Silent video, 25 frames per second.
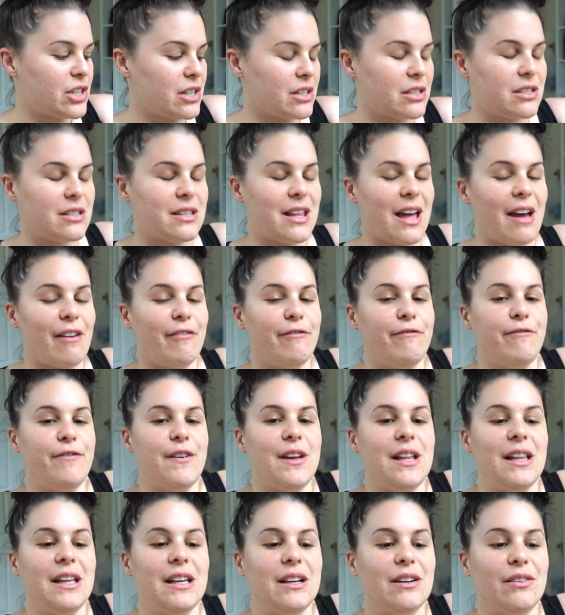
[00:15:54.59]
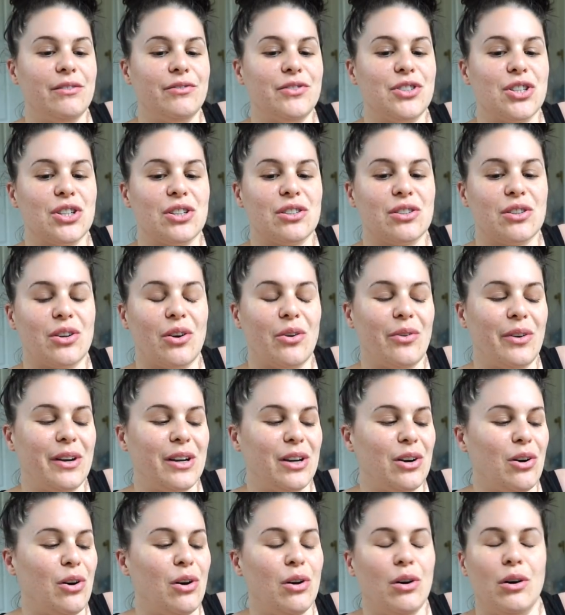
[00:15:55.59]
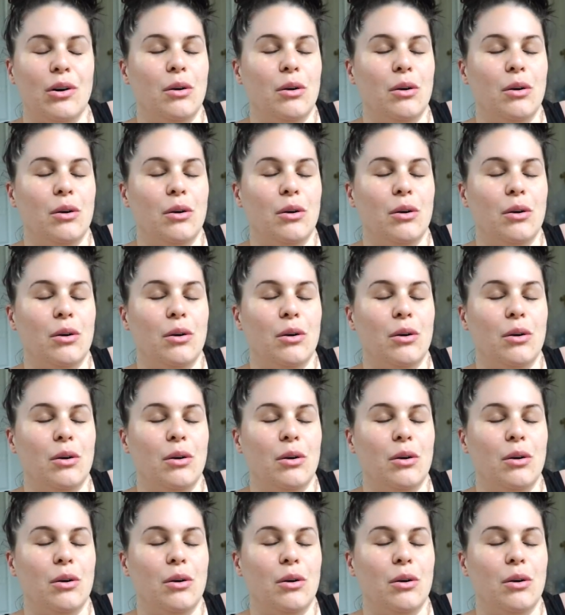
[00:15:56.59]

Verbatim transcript: just that feeling of just going,